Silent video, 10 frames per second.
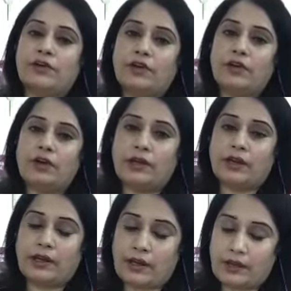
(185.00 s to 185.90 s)
we were not
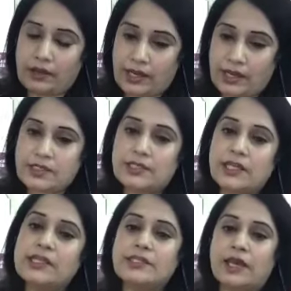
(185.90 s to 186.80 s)
co-
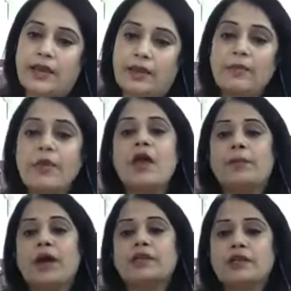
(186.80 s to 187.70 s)
connected in time,
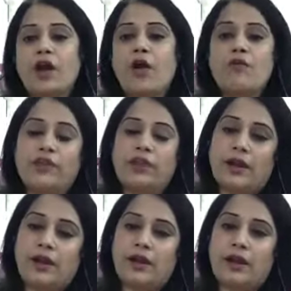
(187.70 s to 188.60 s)
but now we
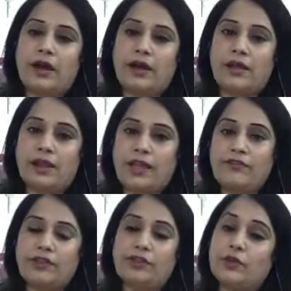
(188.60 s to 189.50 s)
are uh,
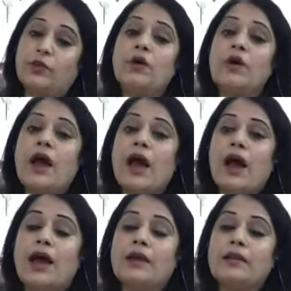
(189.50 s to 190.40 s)
live with you.
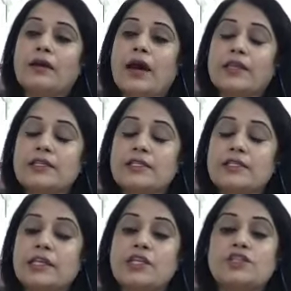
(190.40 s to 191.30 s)
And I just
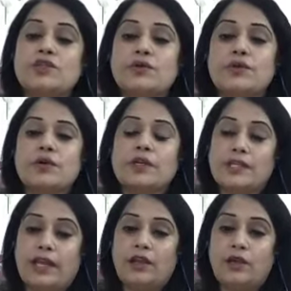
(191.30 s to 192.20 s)
need to
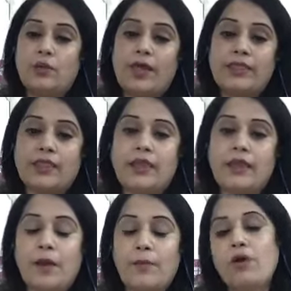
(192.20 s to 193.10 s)
tell you one thing
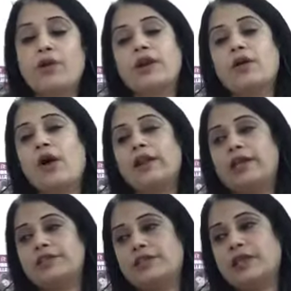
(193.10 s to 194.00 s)
about our
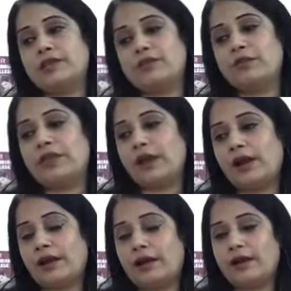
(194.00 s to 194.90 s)
college, that we
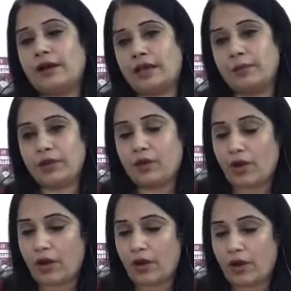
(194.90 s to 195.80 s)
are Cambrian
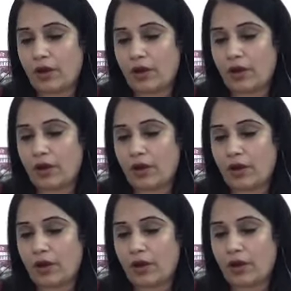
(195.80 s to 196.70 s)

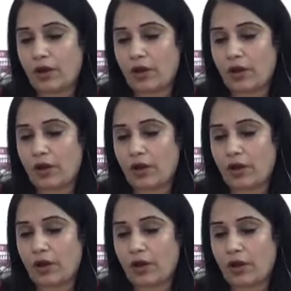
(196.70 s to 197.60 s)

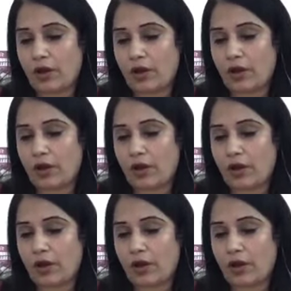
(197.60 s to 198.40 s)
College. I